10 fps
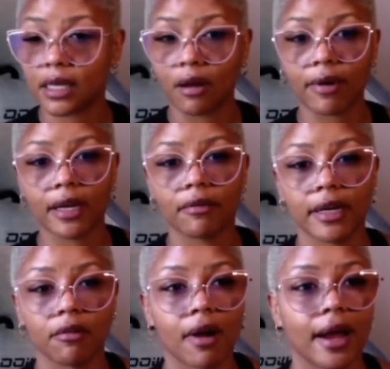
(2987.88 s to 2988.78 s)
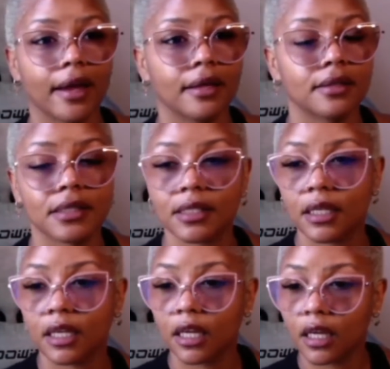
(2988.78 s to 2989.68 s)
All right. I'm gonna
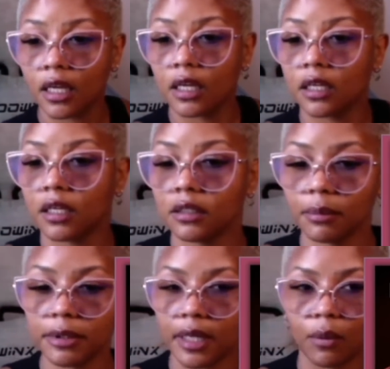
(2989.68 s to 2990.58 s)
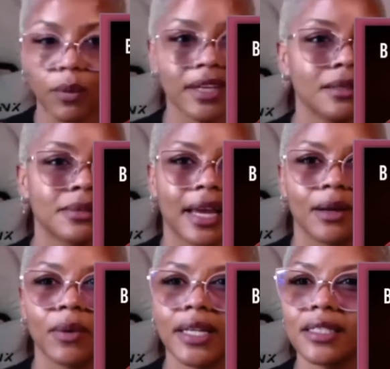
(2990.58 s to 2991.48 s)
put that website.
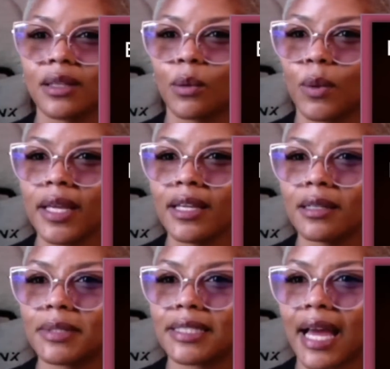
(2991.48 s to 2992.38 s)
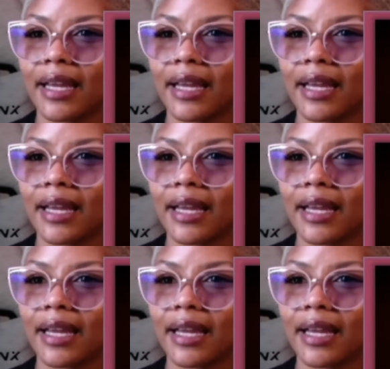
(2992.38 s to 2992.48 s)
What is the website?